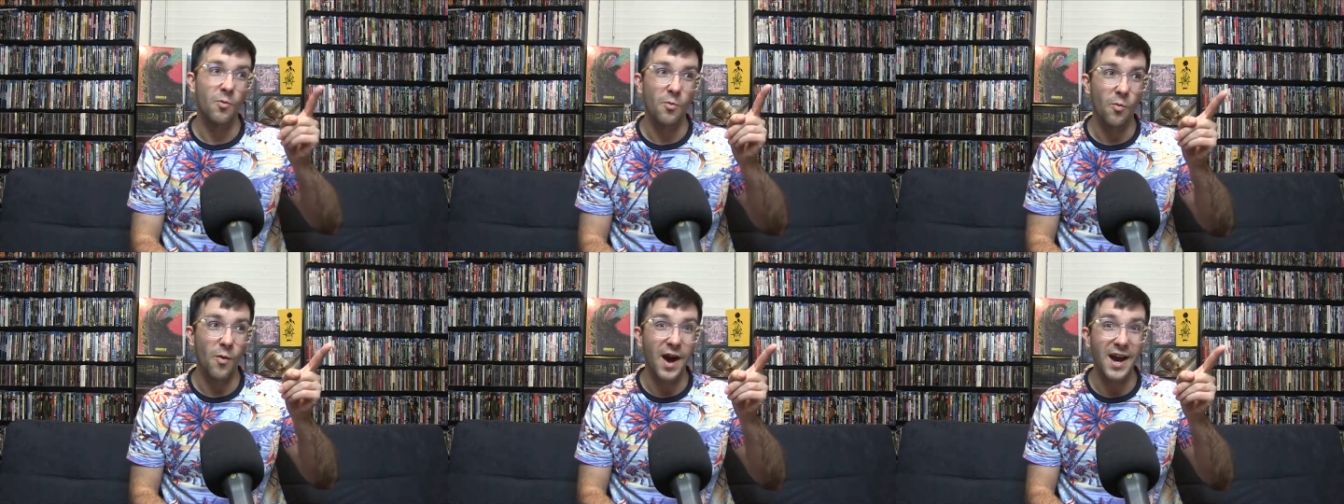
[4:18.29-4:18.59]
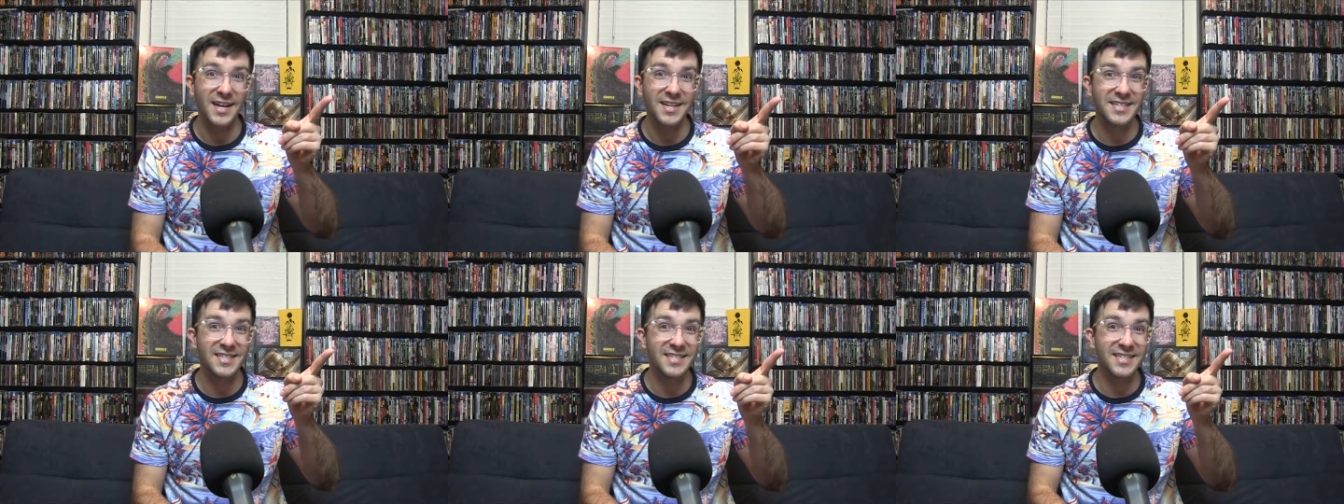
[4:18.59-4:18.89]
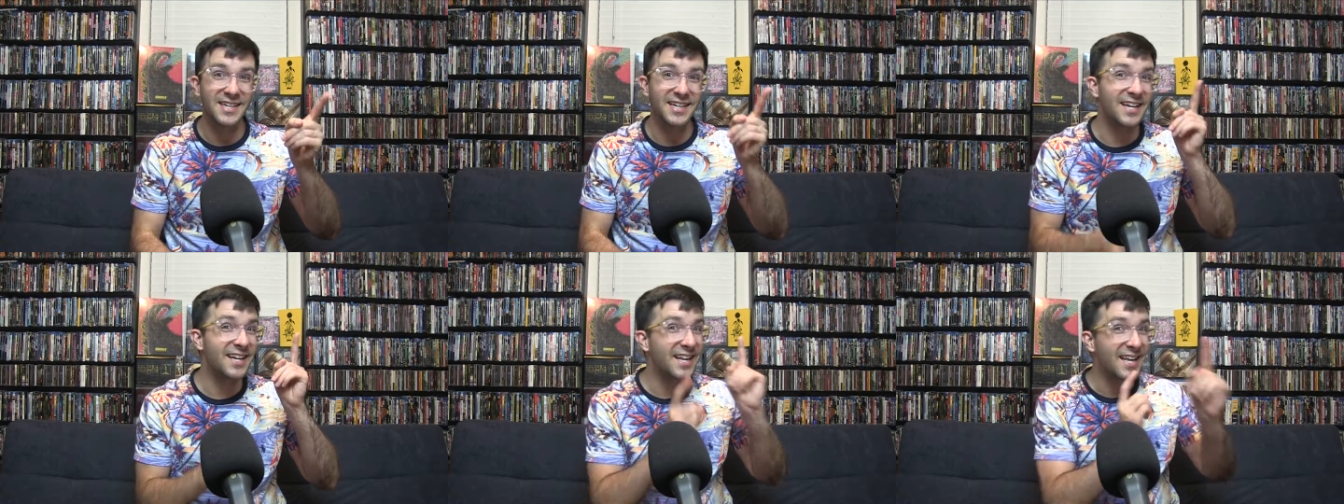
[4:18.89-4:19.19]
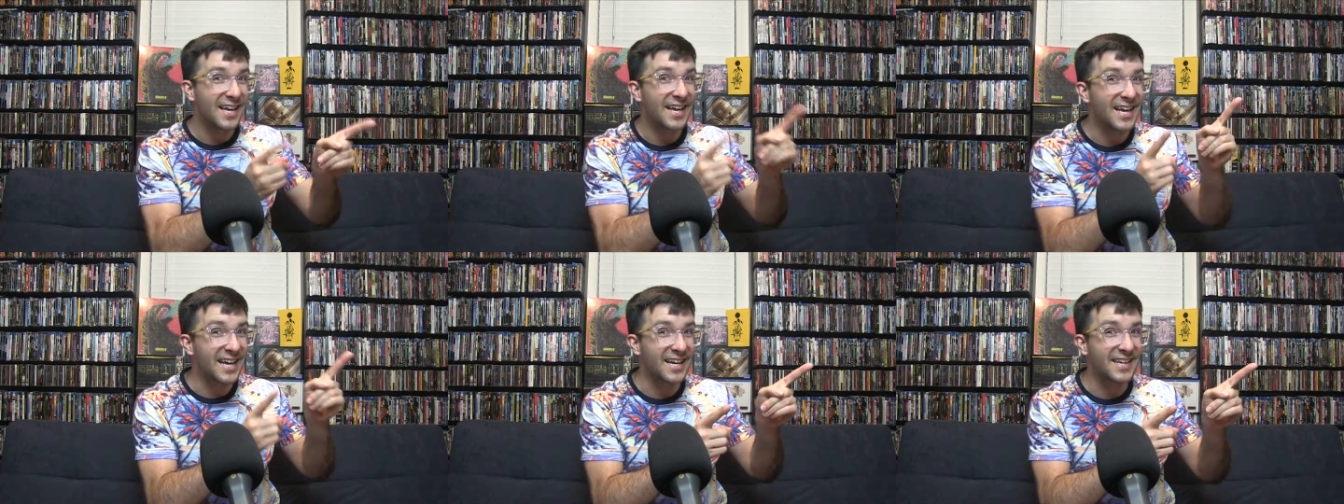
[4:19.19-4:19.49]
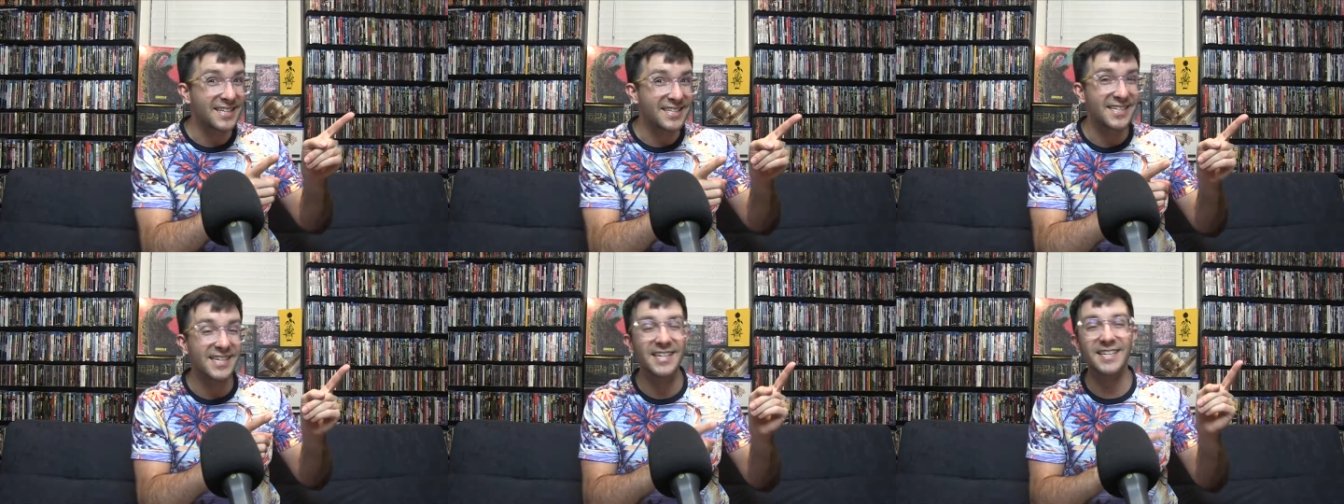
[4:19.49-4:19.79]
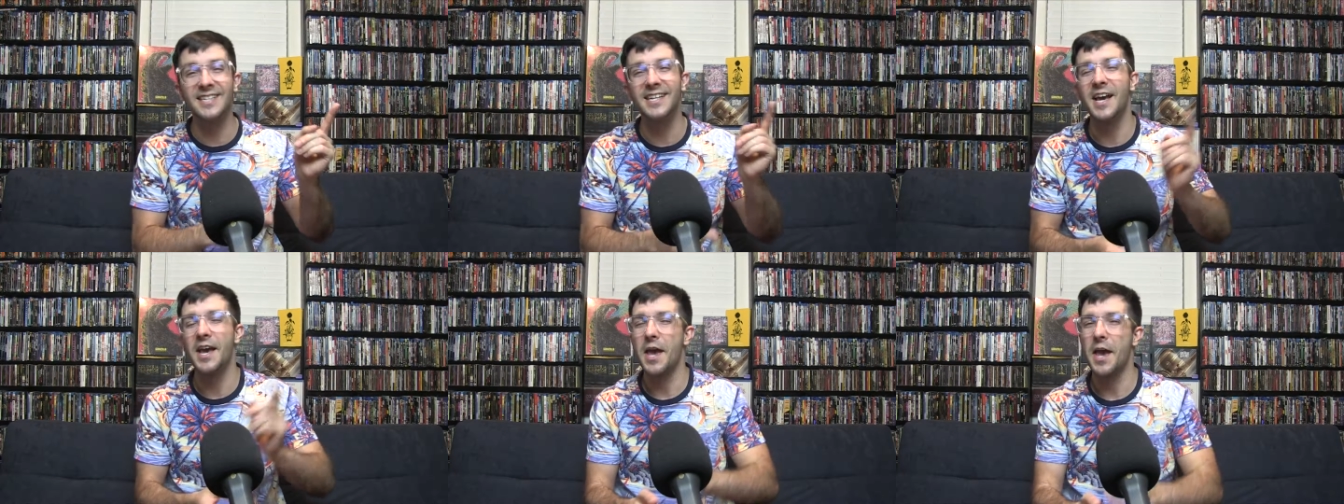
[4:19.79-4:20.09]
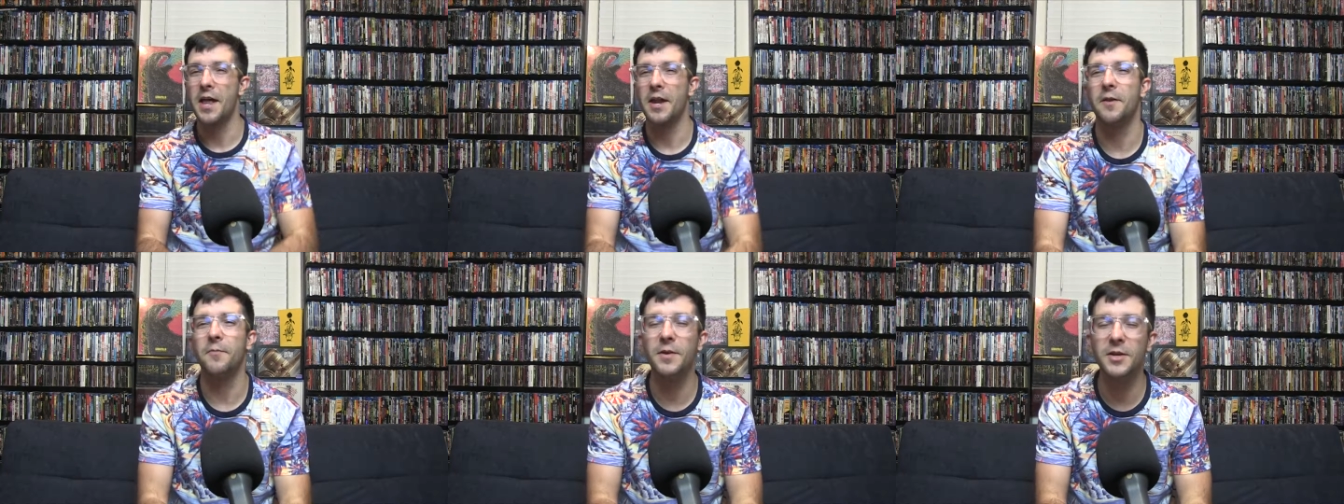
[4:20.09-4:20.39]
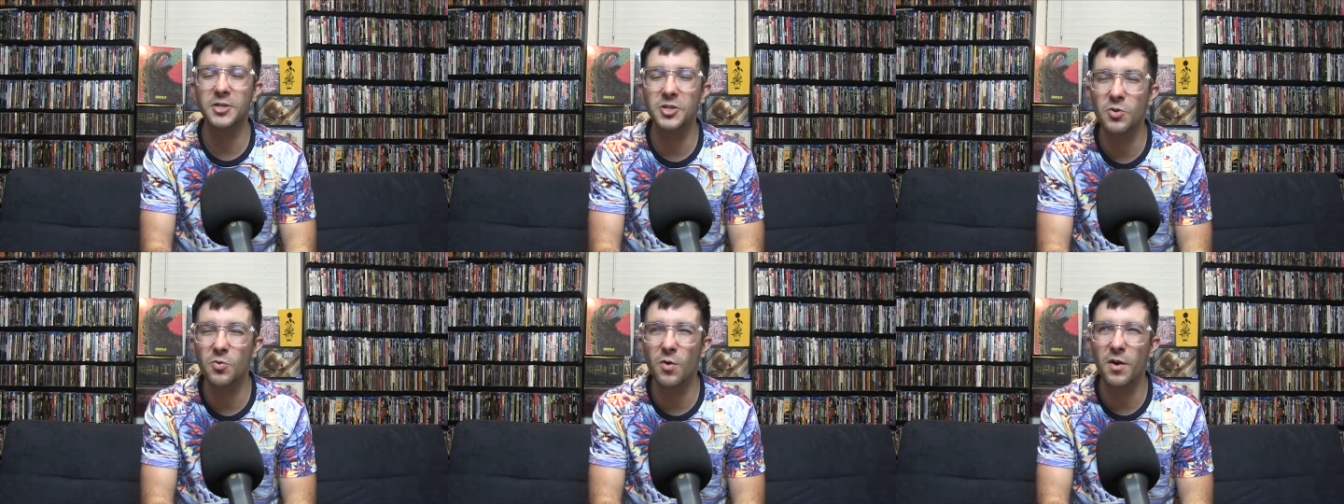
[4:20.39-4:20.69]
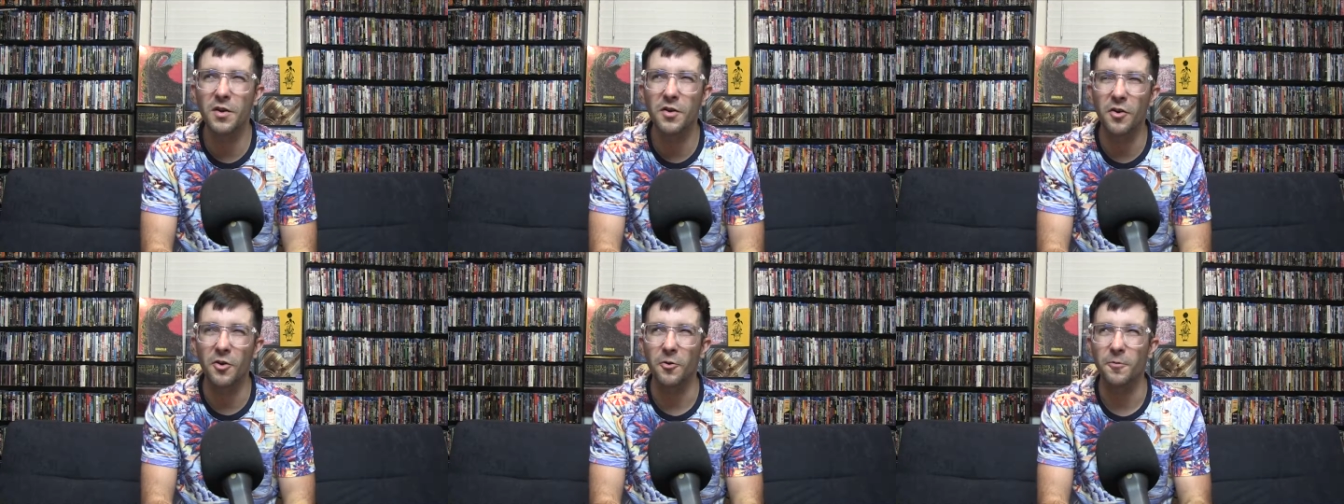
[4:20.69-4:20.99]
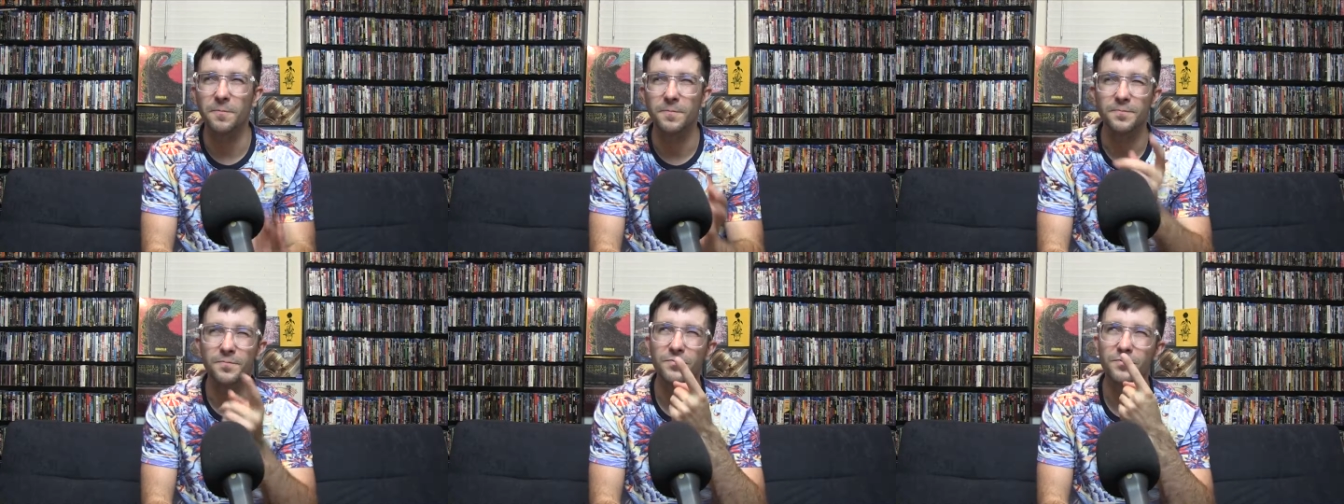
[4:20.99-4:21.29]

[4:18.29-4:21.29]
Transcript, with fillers: Weinstein, hint hint. And it makes you wonder,